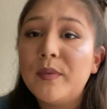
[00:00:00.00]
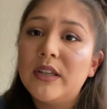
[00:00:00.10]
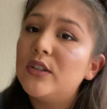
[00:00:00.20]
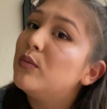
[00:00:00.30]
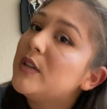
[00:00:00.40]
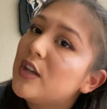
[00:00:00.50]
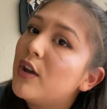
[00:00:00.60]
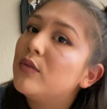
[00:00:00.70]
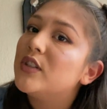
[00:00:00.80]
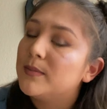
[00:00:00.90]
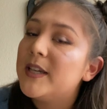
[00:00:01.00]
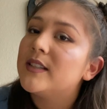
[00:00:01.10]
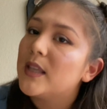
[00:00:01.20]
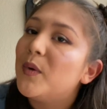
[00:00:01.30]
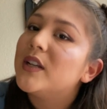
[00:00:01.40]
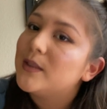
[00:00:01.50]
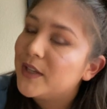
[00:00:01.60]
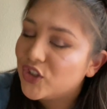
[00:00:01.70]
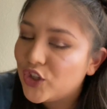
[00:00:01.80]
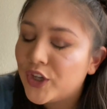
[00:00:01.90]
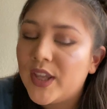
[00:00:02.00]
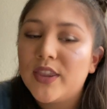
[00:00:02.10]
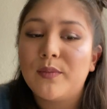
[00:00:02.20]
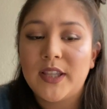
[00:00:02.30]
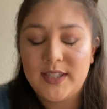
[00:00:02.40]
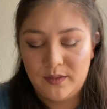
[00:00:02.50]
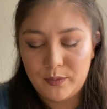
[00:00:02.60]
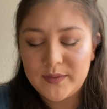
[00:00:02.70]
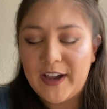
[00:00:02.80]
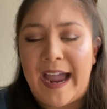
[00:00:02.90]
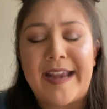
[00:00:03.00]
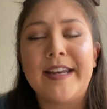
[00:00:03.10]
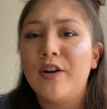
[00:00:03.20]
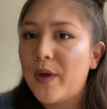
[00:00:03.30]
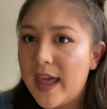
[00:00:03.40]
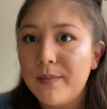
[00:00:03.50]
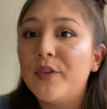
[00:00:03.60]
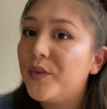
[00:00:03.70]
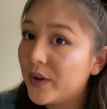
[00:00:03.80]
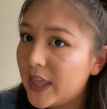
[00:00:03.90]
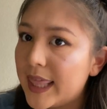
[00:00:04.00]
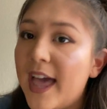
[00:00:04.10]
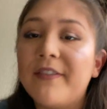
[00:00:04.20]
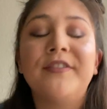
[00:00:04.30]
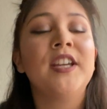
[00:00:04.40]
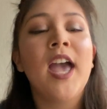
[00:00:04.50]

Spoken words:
And they told me no, just because they wanted to make sure that the relative was fine and okay before they left.